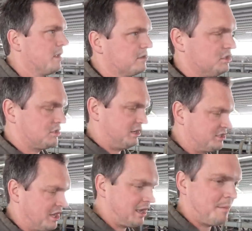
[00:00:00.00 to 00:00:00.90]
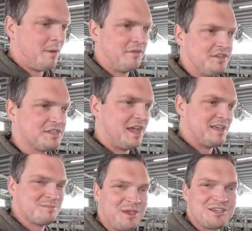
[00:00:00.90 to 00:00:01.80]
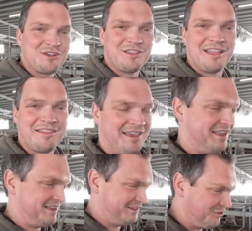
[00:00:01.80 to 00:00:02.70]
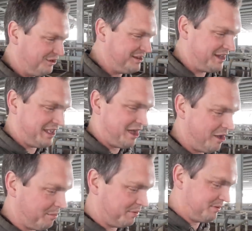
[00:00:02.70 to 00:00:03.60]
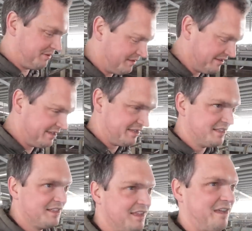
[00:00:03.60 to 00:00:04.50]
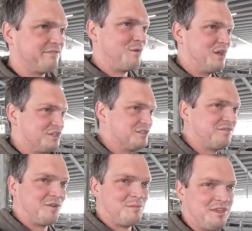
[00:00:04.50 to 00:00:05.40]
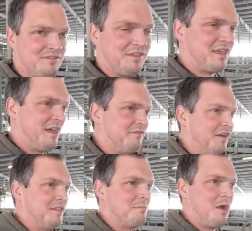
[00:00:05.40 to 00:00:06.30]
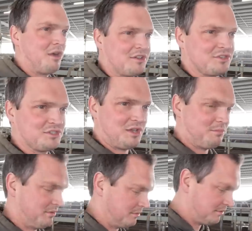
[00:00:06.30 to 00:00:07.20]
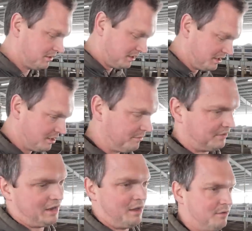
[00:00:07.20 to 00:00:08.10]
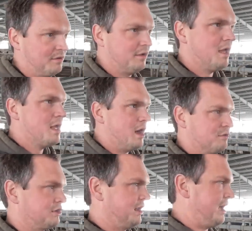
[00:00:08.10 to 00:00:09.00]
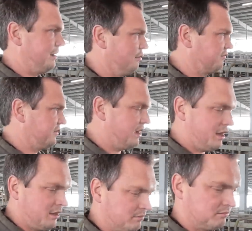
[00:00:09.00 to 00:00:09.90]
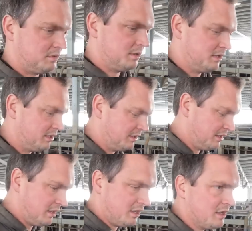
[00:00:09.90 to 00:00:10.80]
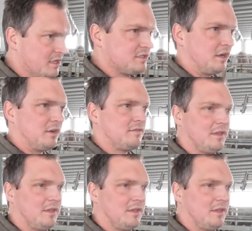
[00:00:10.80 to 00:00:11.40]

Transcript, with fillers: just gonna check up on these guys, make sure that they don't need any help, have questions for me if they can't find the marks or something. Then I was gonna head over there and start